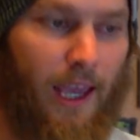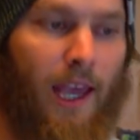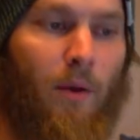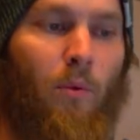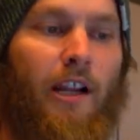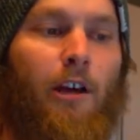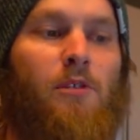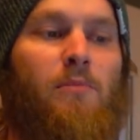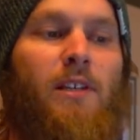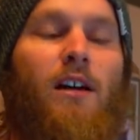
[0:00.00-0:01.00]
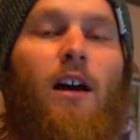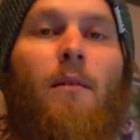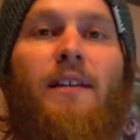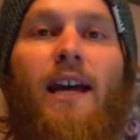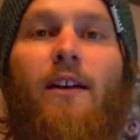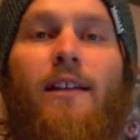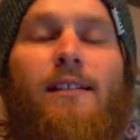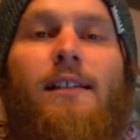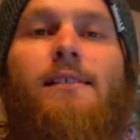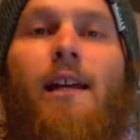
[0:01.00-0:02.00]
And what helps me calm down
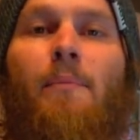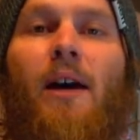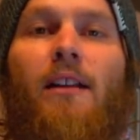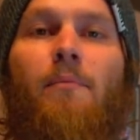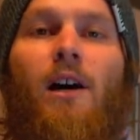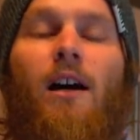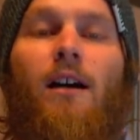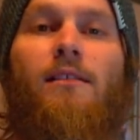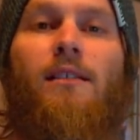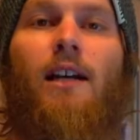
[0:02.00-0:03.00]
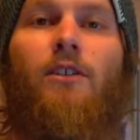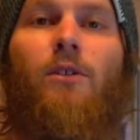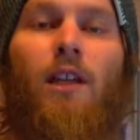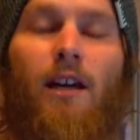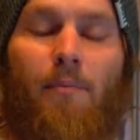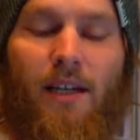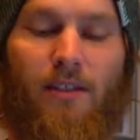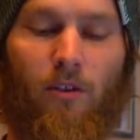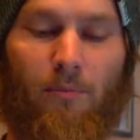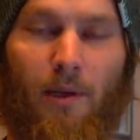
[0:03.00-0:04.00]
is I step out of the box. I do a lot of
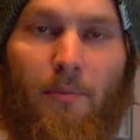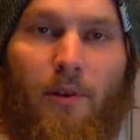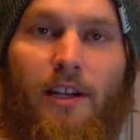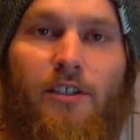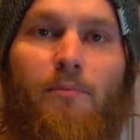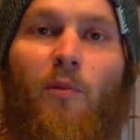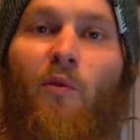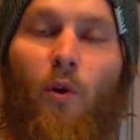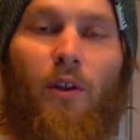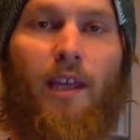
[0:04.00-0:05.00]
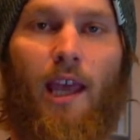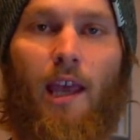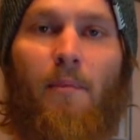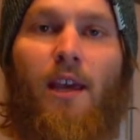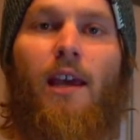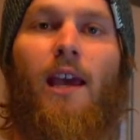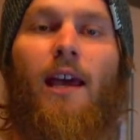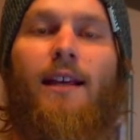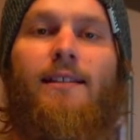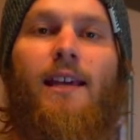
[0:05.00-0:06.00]
mental preparation before the game, and
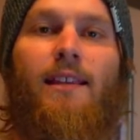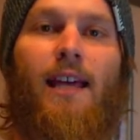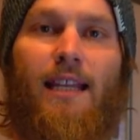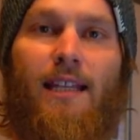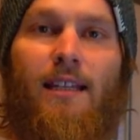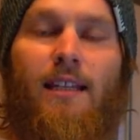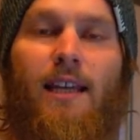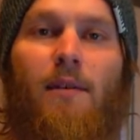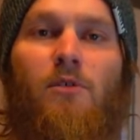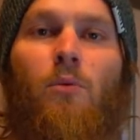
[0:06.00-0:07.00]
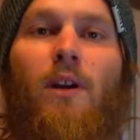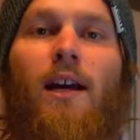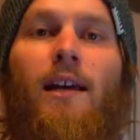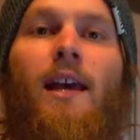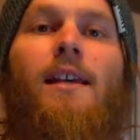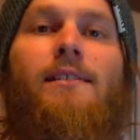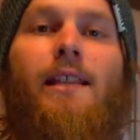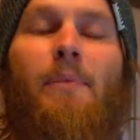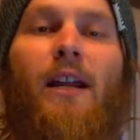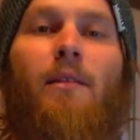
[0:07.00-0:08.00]
I take that into the game. So when I
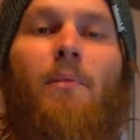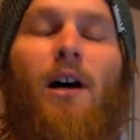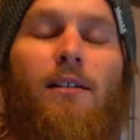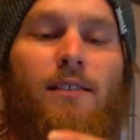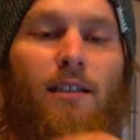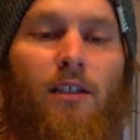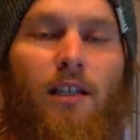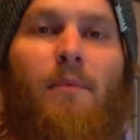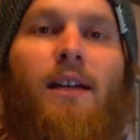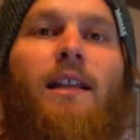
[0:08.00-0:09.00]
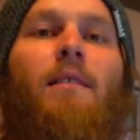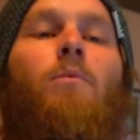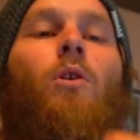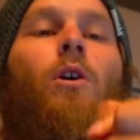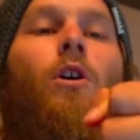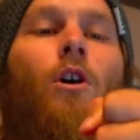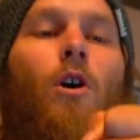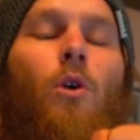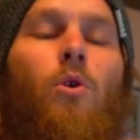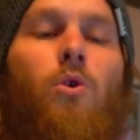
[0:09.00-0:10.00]
step out of the box, I look at my label,
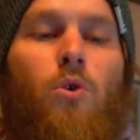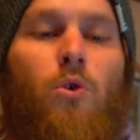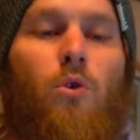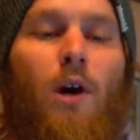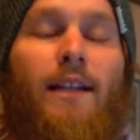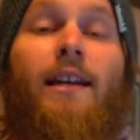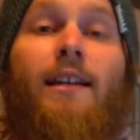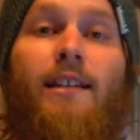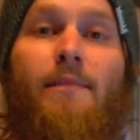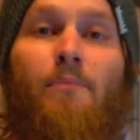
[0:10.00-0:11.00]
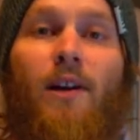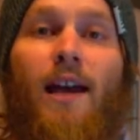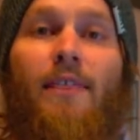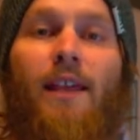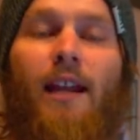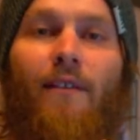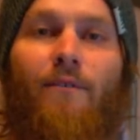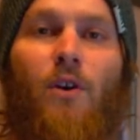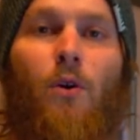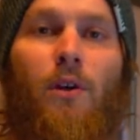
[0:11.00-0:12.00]
I take a deep breath, and I
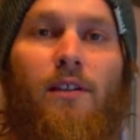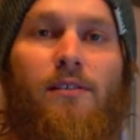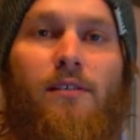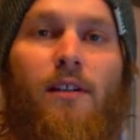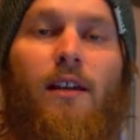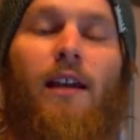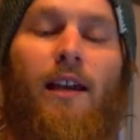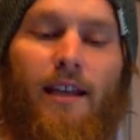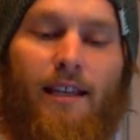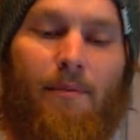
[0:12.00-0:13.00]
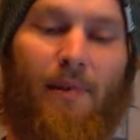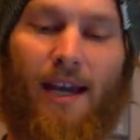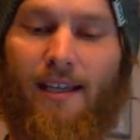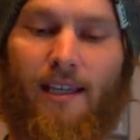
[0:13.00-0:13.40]
focus, and I get back